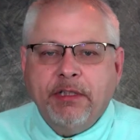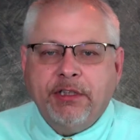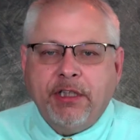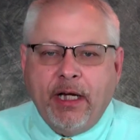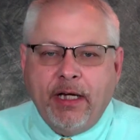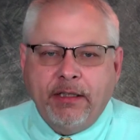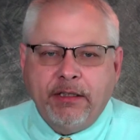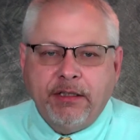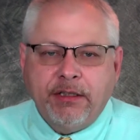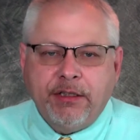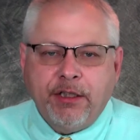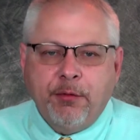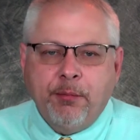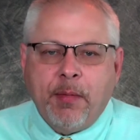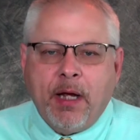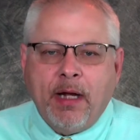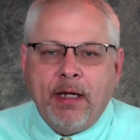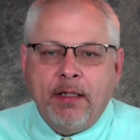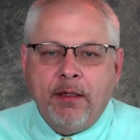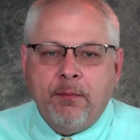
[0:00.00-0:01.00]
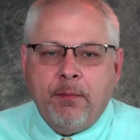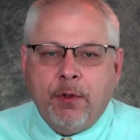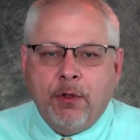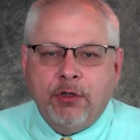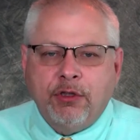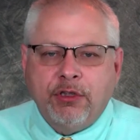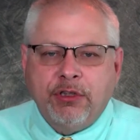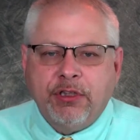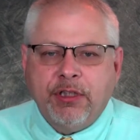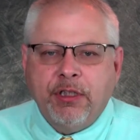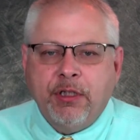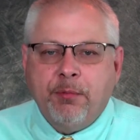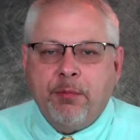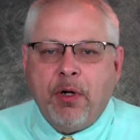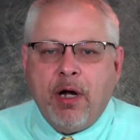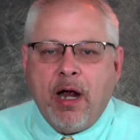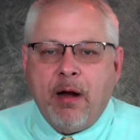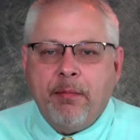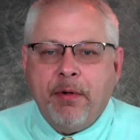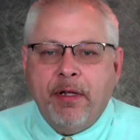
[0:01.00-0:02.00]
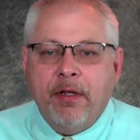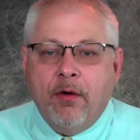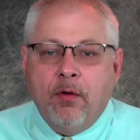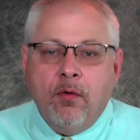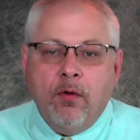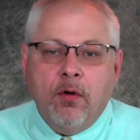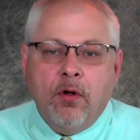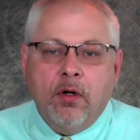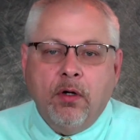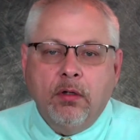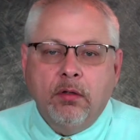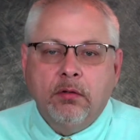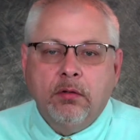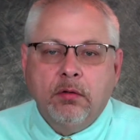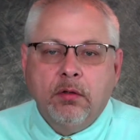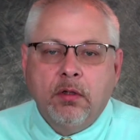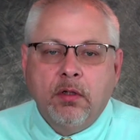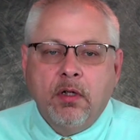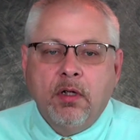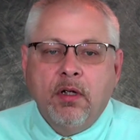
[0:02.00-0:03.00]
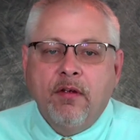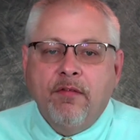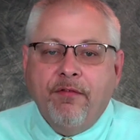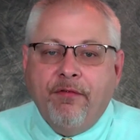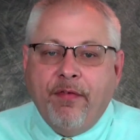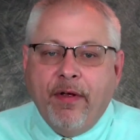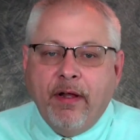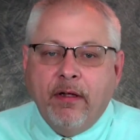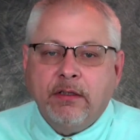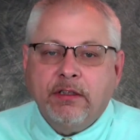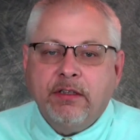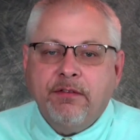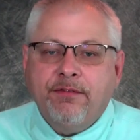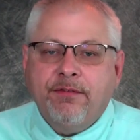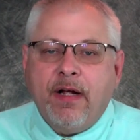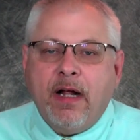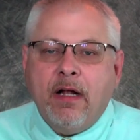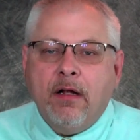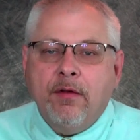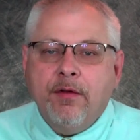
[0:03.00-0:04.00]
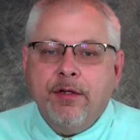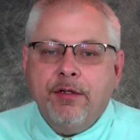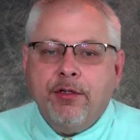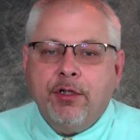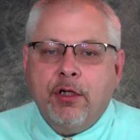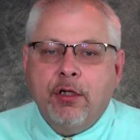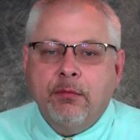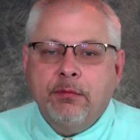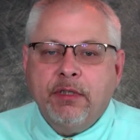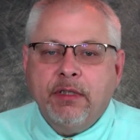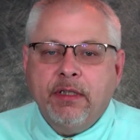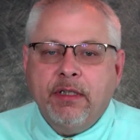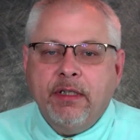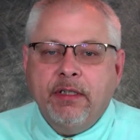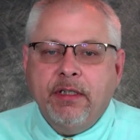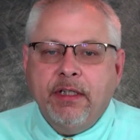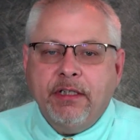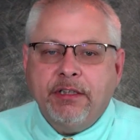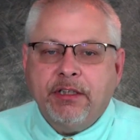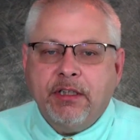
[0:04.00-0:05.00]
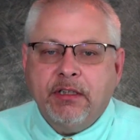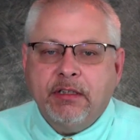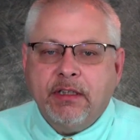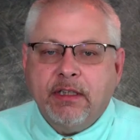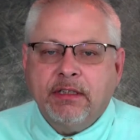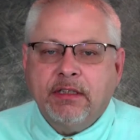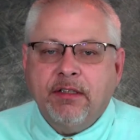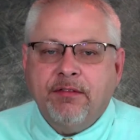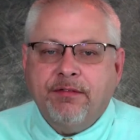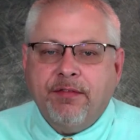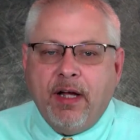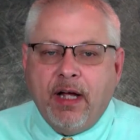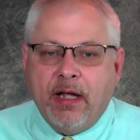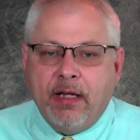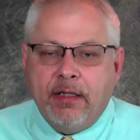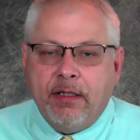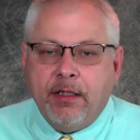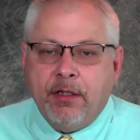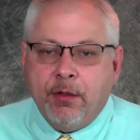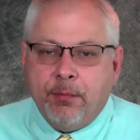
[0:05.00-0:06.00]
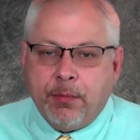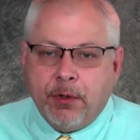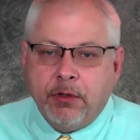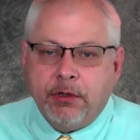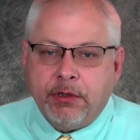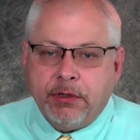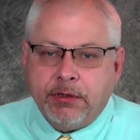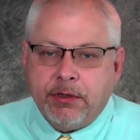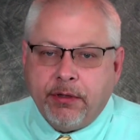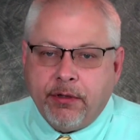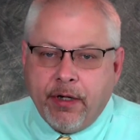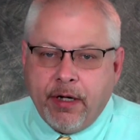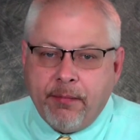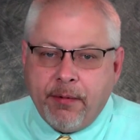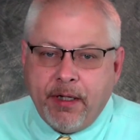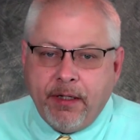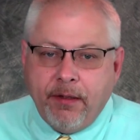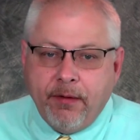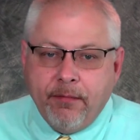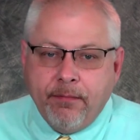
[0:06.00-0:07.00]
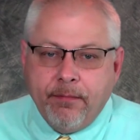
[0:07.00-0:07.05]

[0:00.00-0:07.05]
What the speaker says: changes their mind in purchasing the property or fails to follow the terms and conditions as defined in the purchase agreement.